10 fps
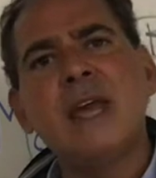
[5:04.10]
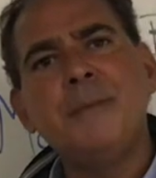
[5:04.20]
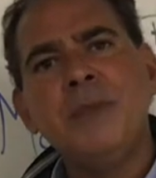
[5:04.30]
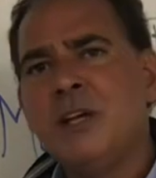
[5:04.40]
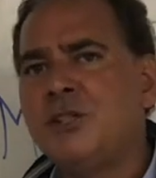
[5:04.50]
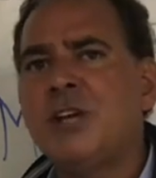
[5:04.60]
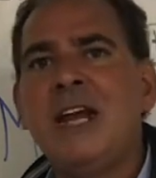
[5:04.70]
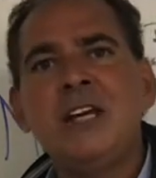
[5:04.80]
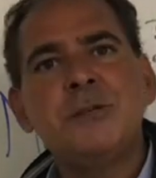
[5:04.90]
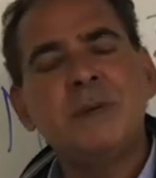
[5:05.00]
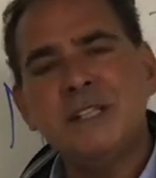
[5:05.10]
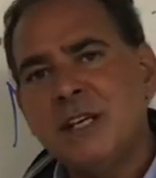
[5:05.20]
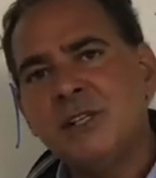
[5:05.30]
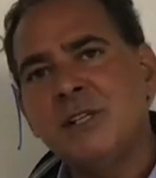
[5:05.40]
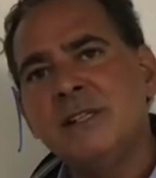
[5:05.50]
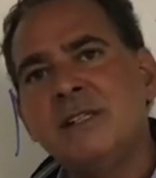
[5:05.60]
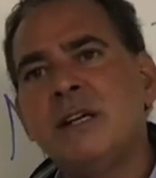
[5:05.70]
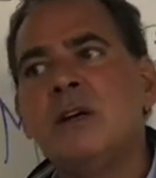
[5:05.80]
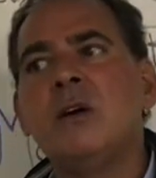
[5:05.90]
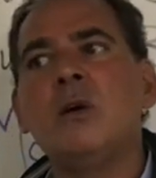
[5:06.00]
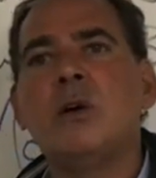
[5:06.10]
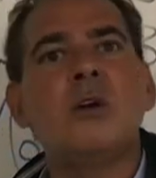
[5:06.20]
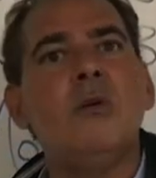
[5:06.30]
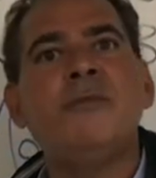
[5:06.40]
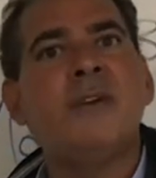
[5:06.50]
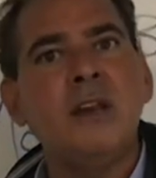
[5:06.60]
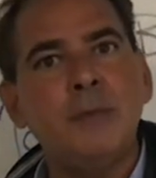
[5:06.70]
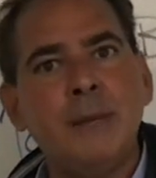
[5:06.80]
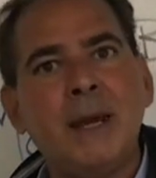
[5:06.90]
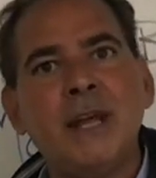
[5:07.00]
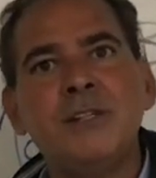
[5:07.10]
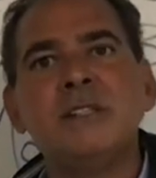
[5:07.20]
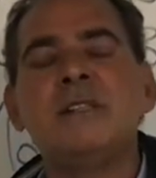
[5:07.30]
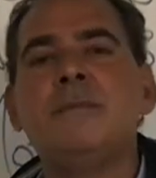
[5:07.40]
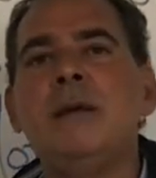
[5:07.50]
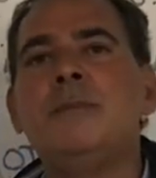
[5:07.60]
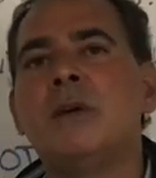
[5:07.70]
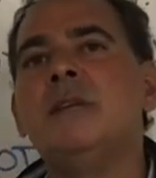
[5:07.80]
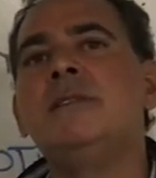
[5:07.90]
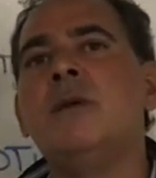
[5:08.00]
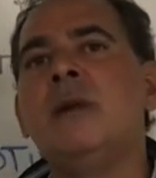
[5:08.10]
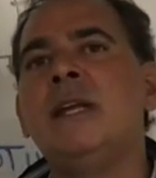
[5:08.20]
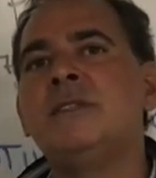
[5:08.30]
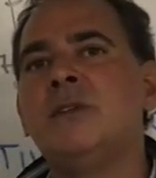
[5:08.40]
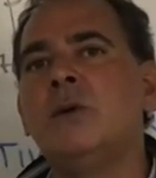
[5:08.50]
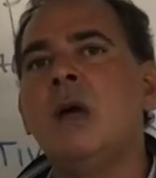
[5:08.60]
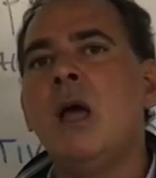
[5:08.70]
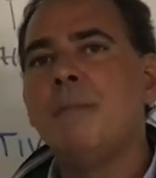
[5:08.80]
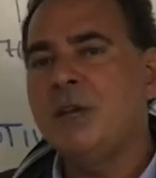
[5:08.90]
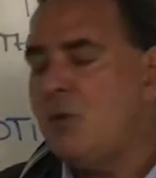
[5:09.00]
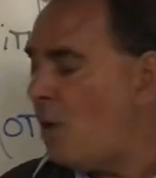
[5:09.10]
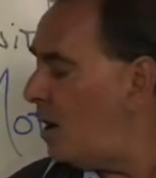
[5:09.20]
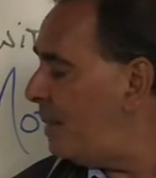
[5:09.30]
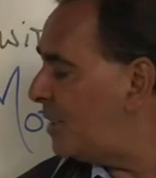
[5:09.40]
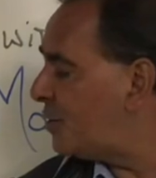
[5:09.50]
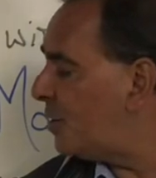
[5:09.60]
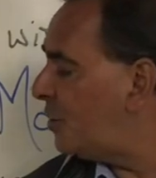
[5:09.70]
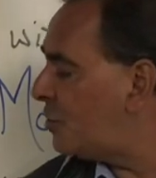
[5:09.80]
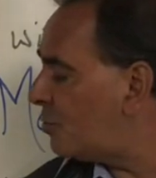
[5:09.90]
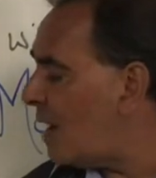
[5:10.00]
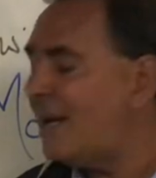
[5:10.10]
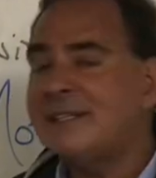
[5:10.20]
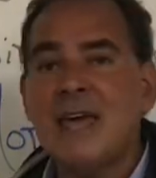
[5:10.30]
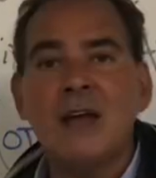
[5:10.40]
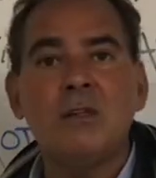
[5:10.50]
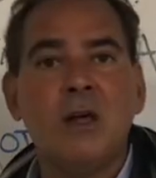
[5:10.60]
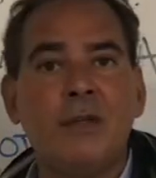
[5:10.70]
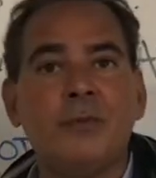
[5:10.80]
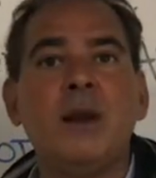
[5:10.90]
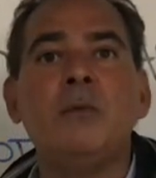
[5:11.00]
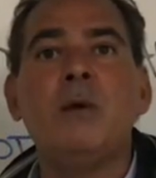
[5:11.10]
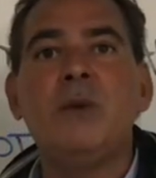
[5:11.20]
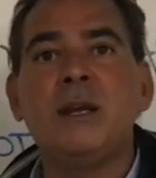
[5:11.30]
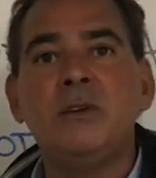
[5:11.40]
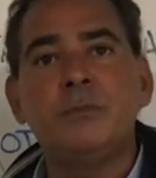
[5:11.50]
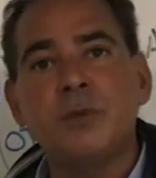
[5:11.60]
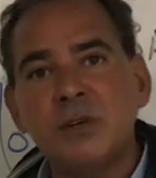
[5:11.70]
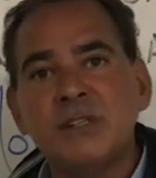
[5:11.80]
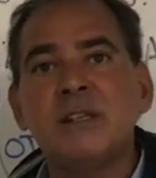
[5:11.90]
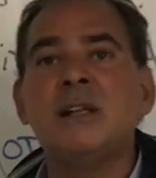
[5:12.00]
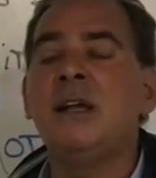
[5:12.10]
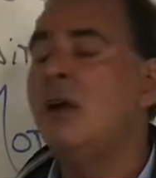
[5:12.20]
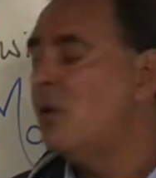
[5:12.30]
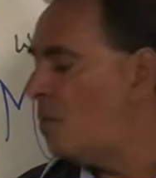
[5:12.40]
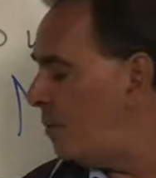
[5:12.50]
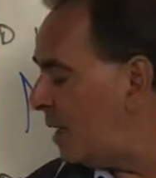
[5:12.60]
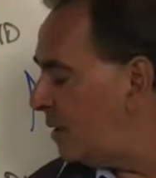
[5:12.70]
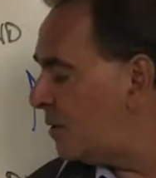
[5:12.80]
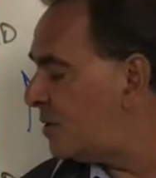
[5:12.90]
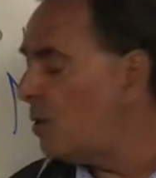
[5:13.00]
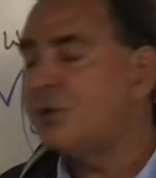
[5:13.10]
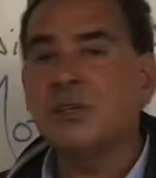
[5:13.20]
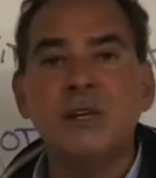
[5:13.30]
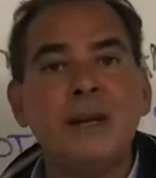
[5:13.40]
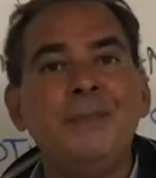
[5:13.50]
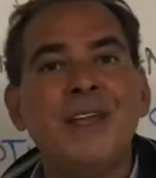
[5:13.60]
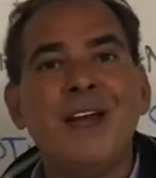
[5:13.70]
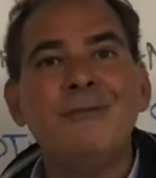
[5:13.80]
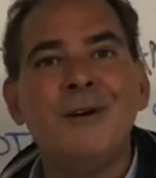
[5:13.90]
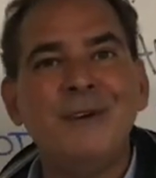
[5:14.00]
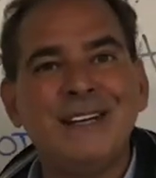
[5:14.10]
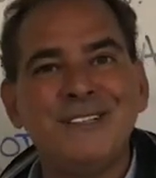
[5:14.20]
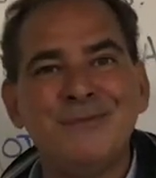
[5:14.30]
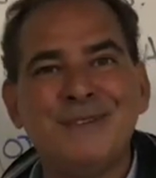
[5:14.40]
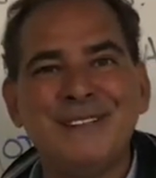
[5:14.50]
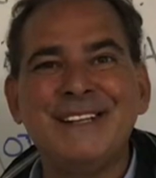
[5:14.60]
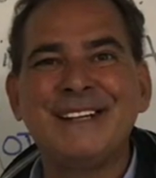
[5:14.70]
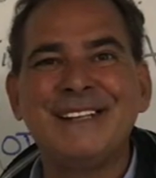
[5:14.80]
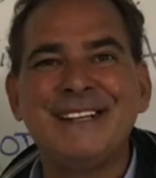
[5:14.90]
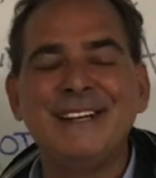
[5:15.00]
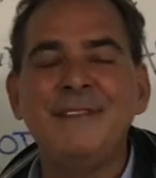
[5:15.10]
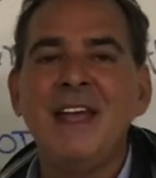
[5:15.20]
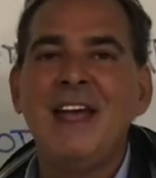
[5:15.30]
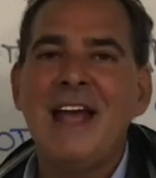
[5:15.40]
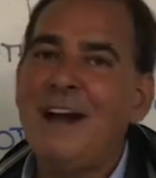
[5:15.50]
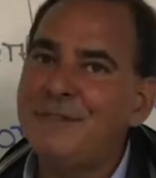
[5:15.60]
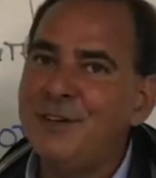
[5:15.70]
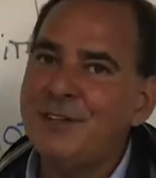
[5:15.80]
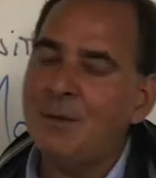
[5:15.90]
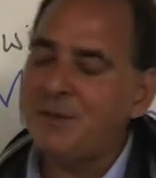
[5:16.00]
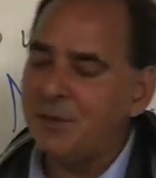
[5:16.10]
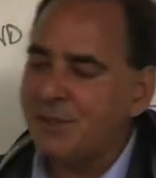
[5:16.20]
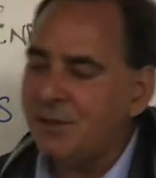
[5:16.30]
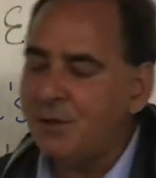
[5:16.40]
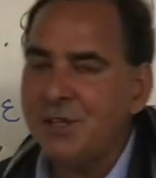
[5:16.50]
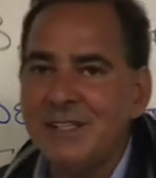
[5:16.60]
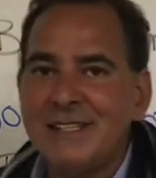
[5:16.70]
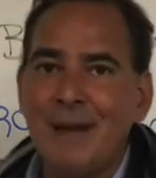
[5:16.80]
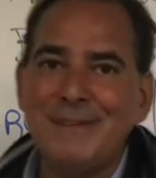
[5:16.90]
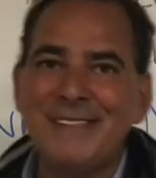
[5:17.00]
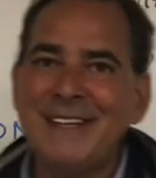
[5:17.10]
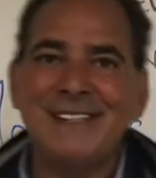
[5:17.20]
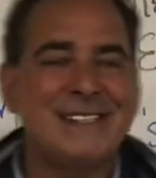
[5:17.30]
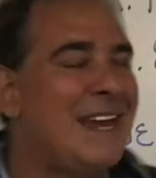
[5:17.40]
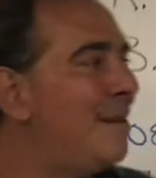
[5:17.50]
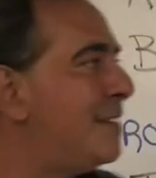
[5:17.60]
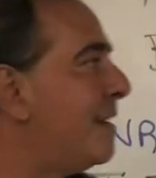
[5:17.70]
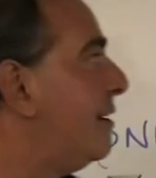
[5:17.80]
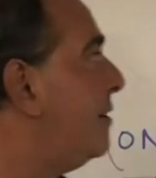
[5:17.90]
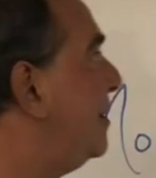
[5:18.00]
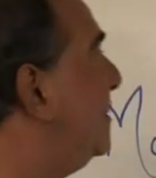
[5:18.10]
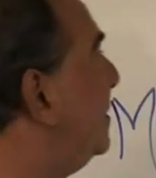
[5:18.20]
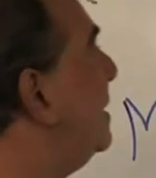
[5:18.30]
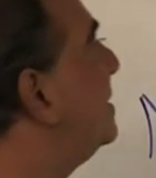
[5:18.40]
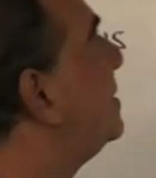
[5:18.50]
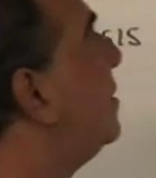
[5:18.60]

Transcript: like change petitions here or GoFundMe pages that people can donate to. But you want to make sure you try to tackle all three, what we can do personally, what we can do socially, and what we can do politically. After you're done with your solution steps, then it's time to conclude. So